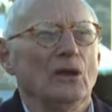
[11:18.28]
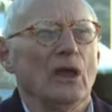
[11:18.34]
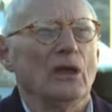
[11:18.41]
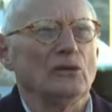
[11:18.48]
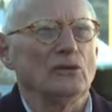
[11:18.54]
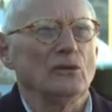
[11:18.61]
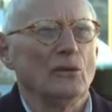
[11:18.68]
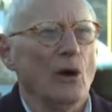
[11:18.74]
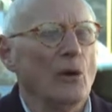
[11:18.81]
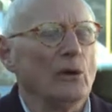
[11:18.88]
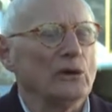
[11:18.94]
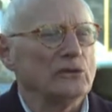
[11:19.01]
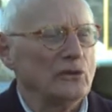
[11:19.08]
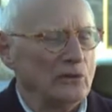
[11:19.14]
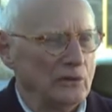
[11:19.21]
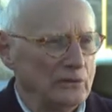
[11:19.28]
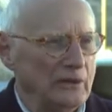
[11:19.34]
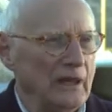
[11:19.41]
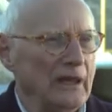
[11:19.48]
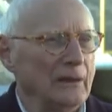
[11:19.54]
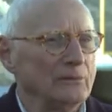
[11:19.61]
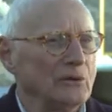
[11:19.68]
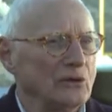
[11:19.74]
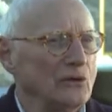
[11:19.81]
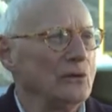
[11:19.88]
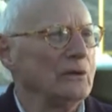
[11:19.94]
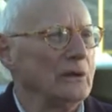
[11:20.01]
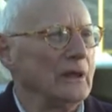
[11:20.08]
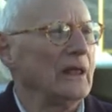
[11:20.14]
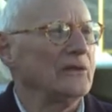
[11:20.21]
And you owe it to your team to do
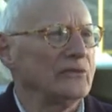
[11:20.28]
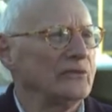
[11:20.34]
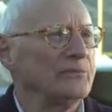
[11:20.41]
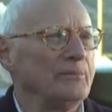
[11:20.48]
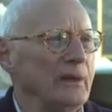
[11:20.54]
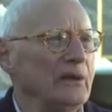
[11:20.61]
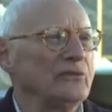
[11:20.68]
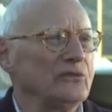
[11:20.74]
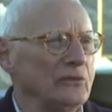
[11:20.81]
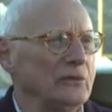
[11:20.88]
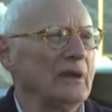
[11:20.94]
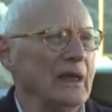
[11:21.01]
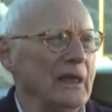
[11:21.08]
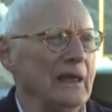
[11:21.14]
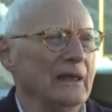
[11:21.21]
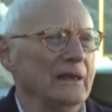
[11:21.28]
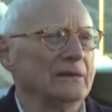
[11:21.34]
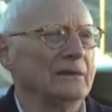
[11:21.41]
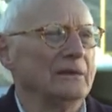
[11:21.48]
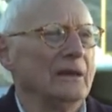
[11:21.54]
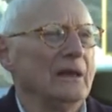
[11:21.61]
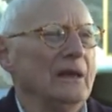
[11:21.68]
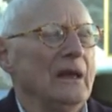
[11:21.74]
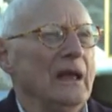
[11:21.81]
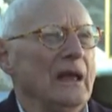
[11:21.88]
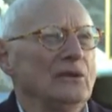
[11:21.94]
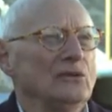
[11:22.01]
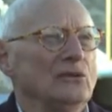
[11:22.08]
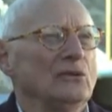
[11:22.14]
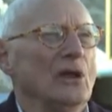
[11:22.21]
it as best you can.
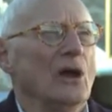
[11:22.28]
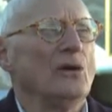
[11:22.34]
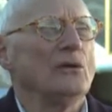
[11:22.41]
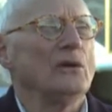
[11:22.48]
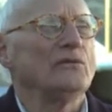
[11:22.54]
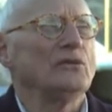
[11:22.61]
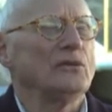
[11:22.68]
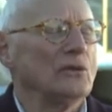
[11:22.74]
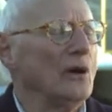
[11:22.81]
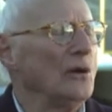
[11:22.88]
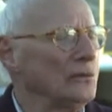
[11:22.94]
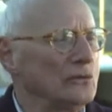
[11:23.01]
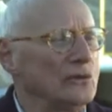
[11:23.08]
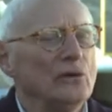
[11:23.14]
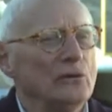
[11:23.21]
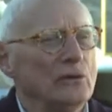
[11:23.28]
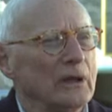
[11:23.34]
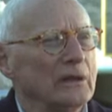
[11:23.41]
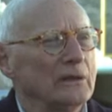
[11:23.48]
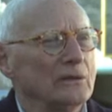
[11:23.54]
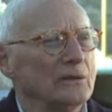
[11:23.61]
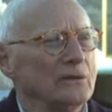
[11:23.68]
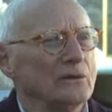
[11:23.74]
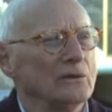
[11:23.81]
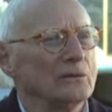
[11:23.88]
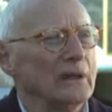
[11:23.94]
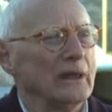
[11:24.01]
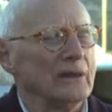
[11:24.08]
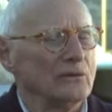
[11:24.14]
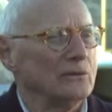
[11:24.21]
And if you don't do it, you
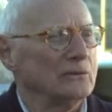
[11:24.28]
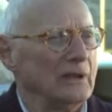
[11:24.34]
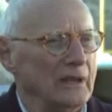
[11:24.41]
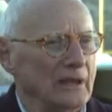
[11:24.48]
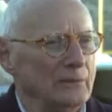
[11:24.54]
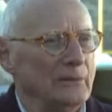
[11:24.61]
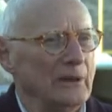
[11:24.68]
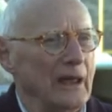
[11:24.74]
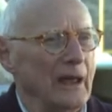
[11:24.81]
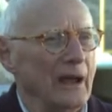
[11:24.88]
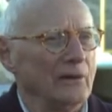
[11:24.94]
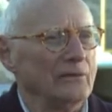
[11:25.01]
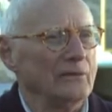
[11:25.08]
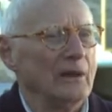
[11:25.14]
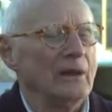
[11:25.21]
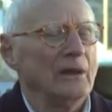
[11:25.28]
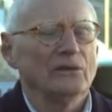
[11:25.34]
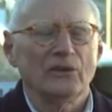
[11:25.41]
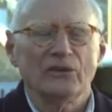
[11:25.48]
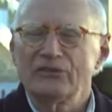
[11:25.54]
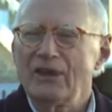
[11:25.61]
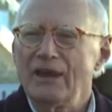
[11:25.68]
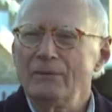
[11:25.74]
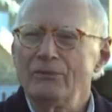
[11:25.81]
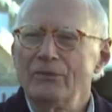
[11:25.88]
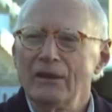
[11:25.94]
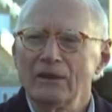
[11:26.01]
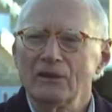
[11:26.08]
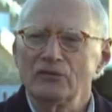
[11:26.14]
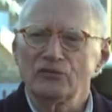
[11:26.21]
let your team down. The same
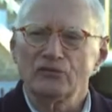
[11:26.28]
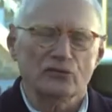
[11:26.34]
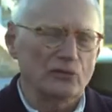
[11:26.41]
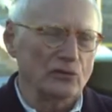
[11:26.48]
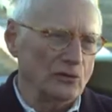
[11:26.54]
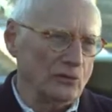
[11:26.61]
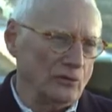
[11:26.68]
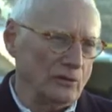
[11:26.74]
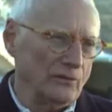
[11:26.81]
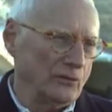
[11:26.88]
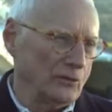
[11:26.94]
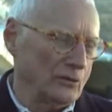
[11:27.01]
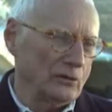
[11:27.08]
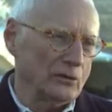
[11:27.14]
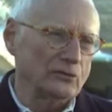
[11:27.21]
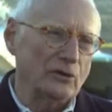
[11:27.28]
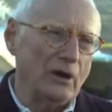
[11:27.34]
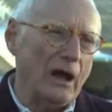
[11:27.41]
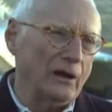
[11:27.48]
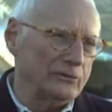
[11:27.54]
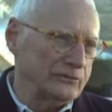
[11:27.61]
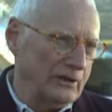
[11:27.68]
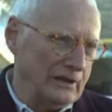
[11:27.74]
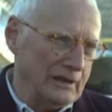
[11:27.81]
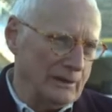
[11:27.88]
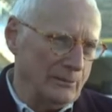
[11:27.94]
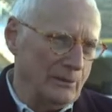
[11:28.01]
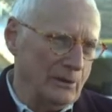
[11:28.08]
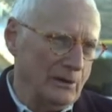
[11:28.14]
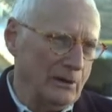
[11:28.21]
thing is true if you're on a trial team.